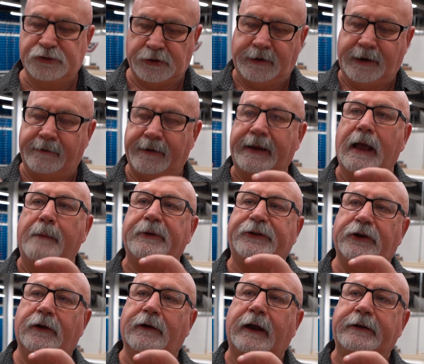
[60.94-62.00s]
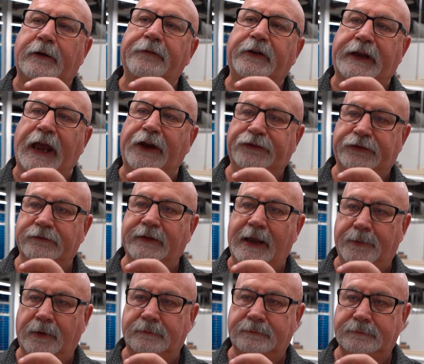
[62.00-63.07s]
generate a material identification
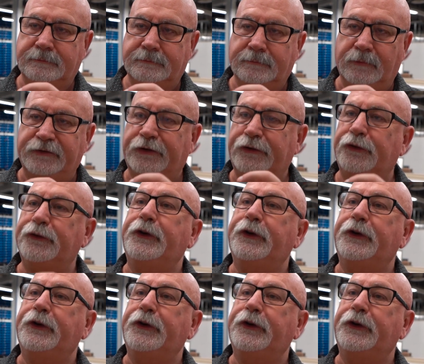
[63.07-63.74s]
label, which is